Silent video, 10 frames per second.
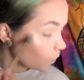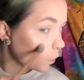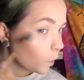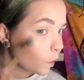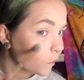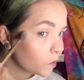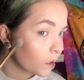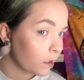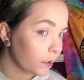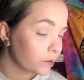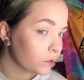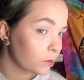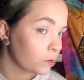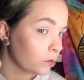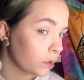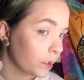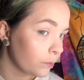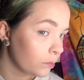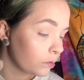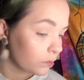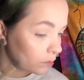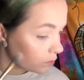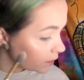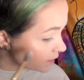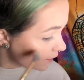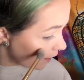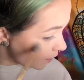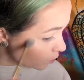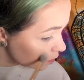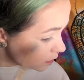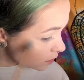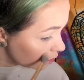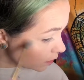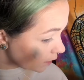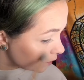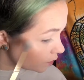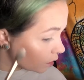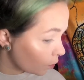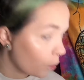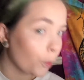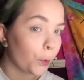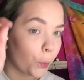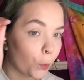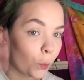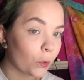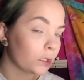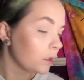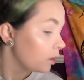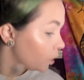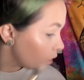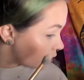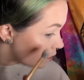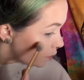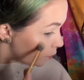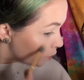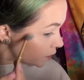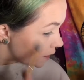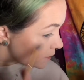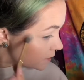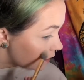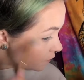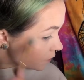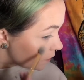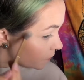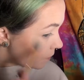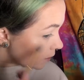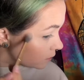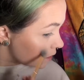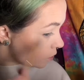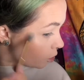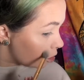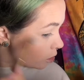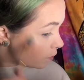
It gives you that like subtle glow. It's there, but it's not like, you know, whew. But you can definitely build it up.